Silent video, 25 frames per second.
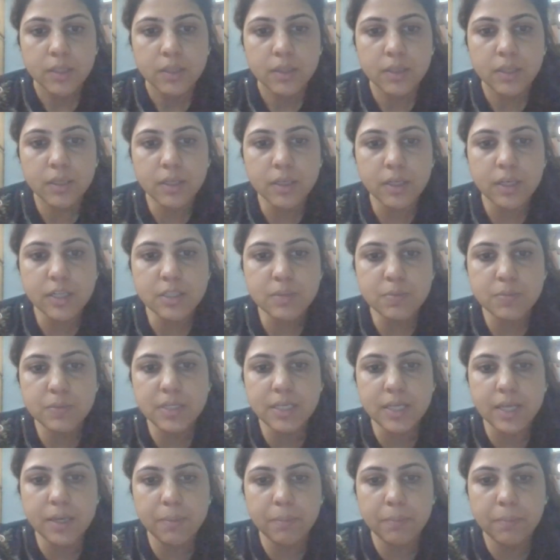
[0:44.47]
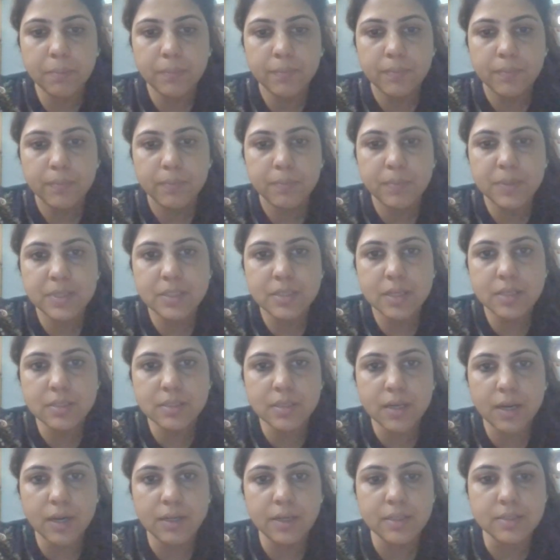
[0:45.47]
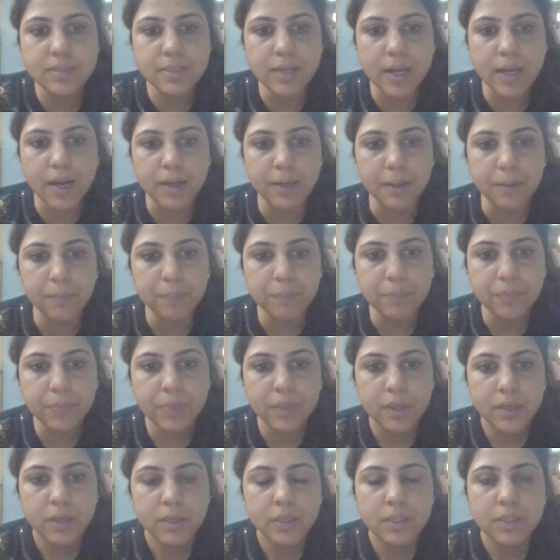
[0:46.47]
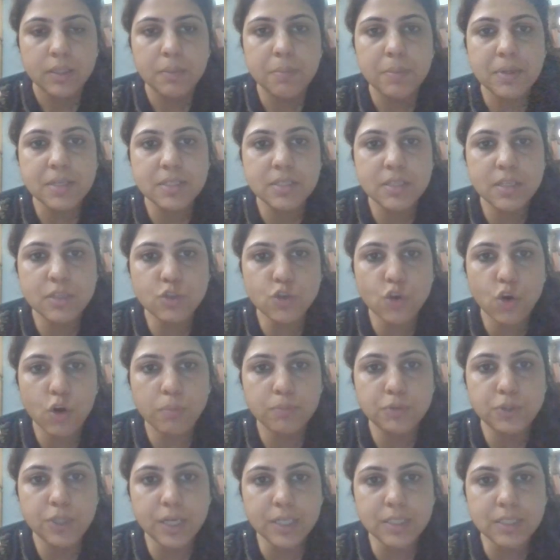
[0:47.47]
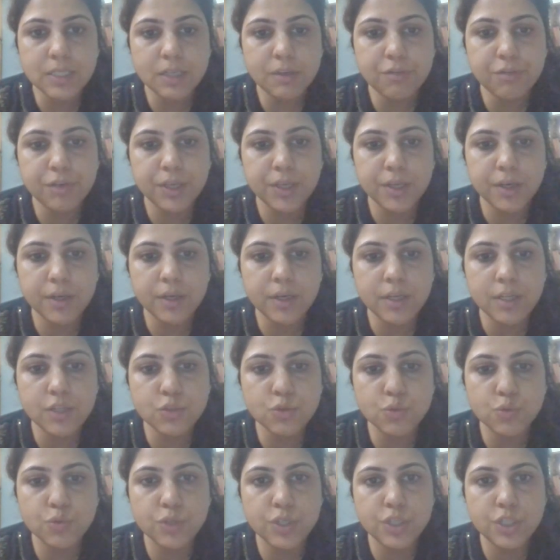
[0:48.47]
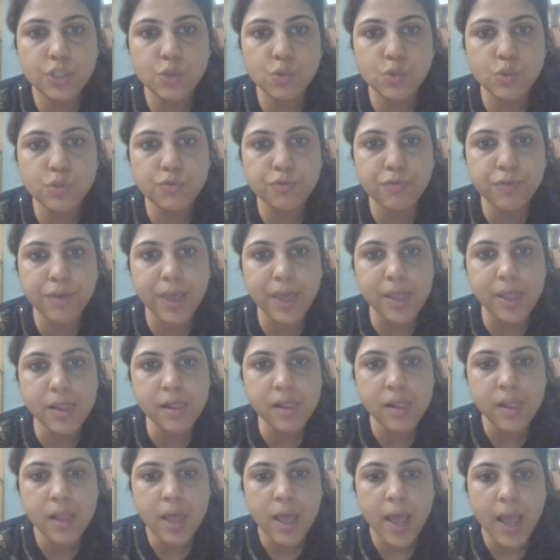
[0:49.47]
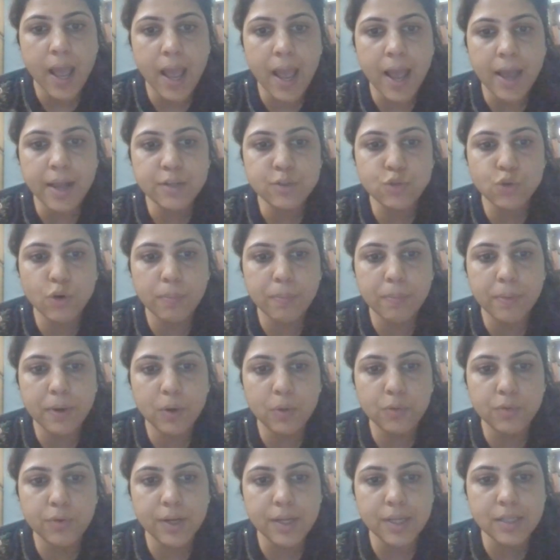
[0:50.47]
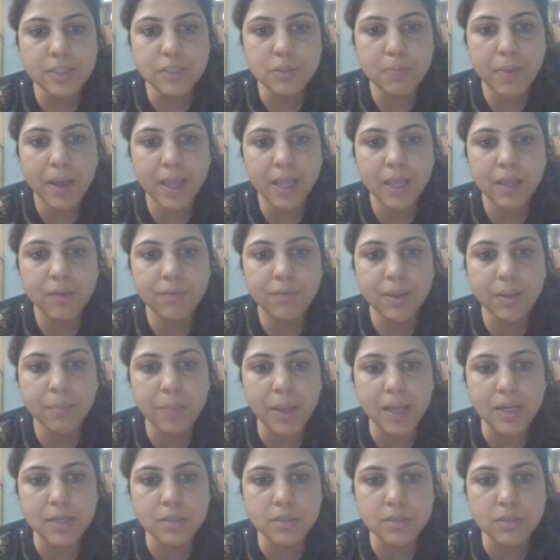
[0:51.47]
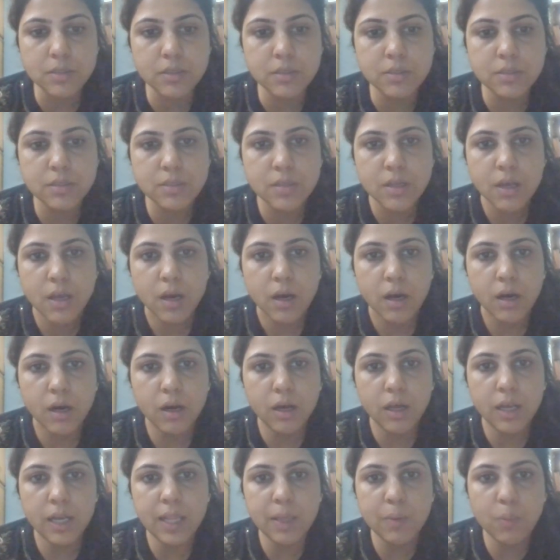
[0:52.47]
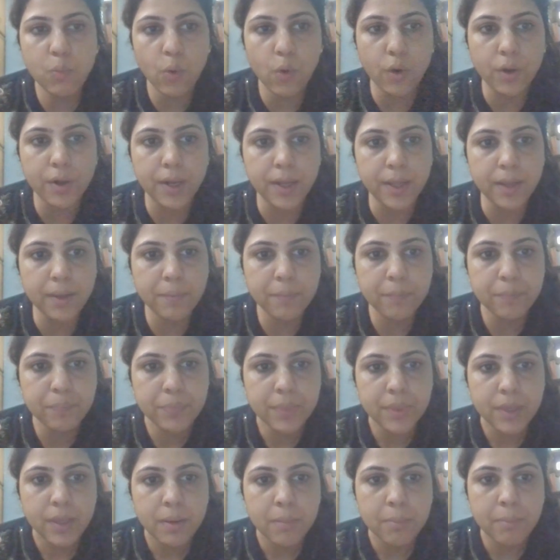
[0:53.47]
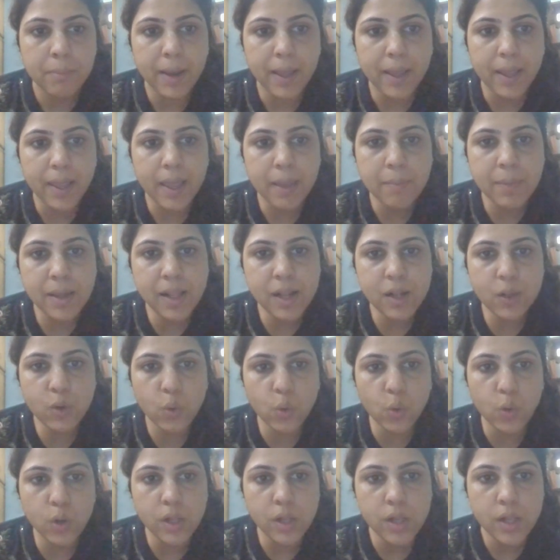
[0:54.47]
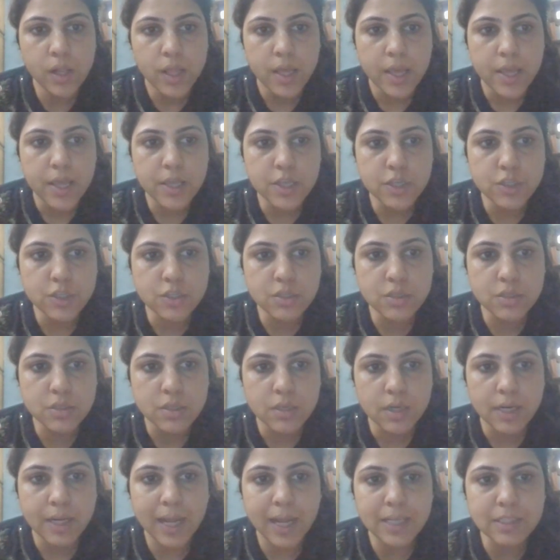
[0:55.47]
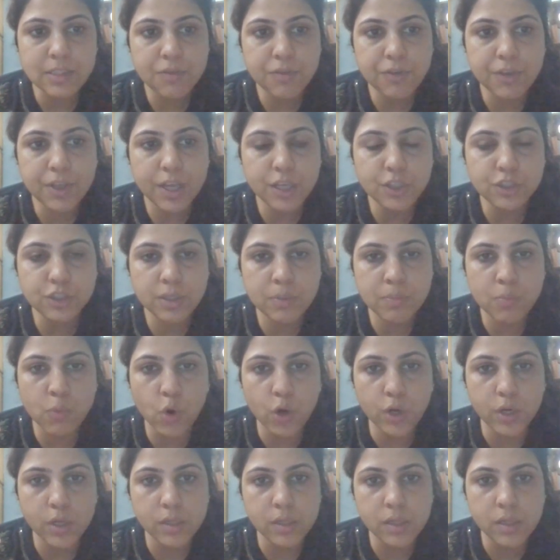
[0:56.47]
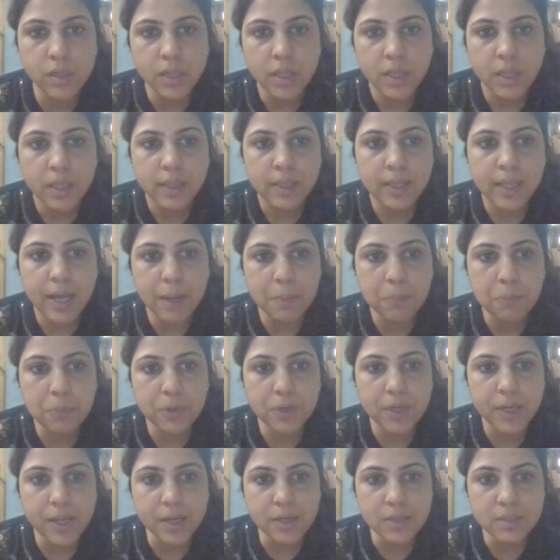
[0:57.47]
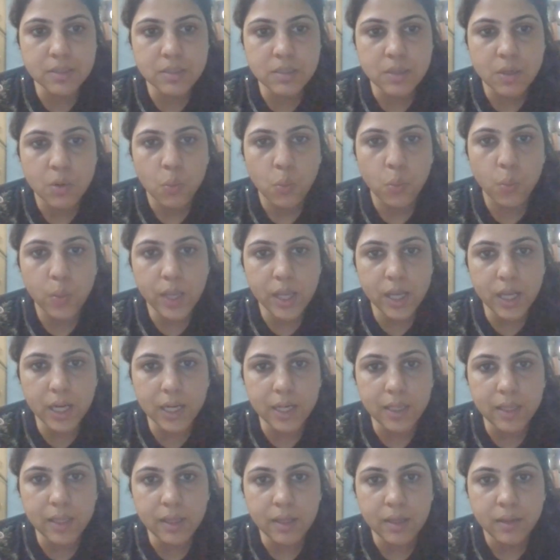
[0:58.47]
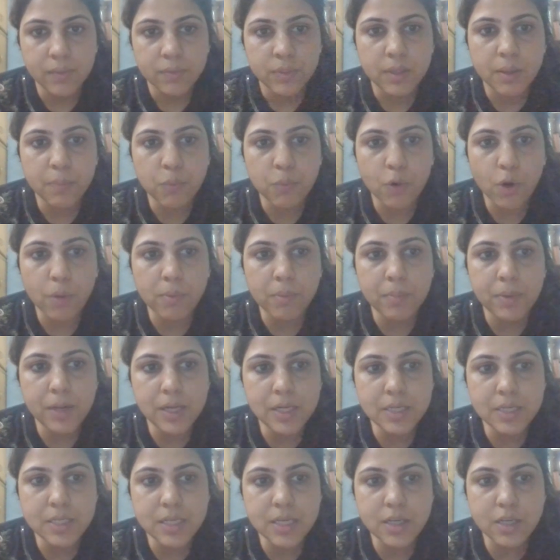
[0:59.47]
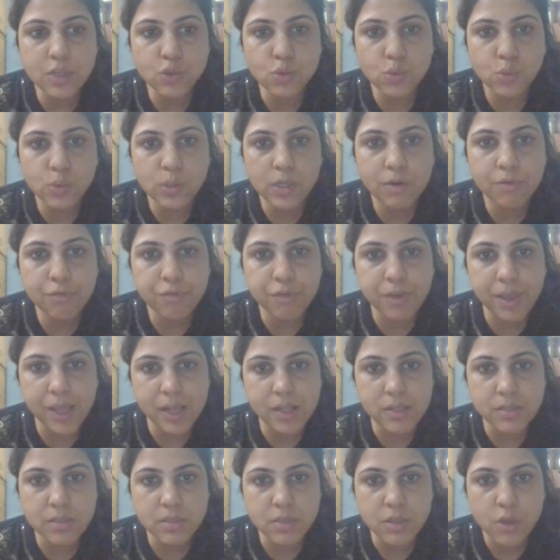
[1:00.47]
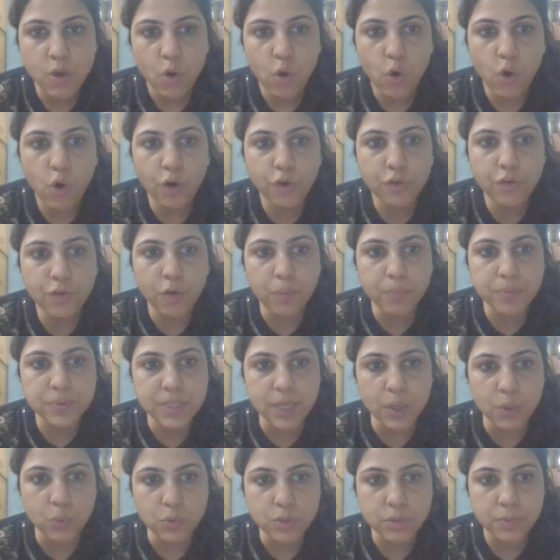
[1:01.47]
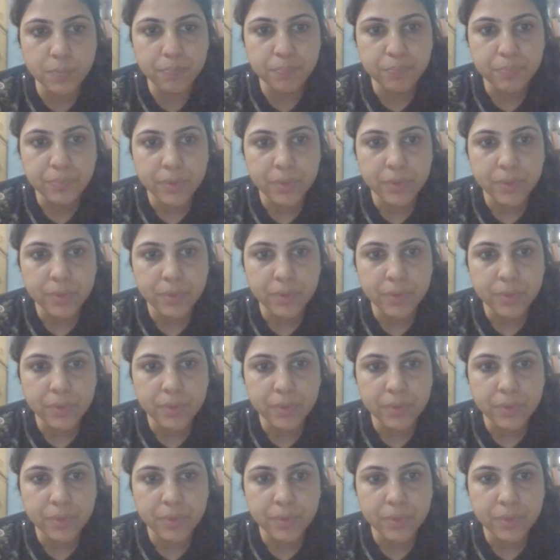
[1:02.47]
The CRISP DM business understanding. The business objective here is to reduce fail and dropout rates by giving mentors early warning. My ML goal is classification model that predicts weekly the probability a student fails or drops out.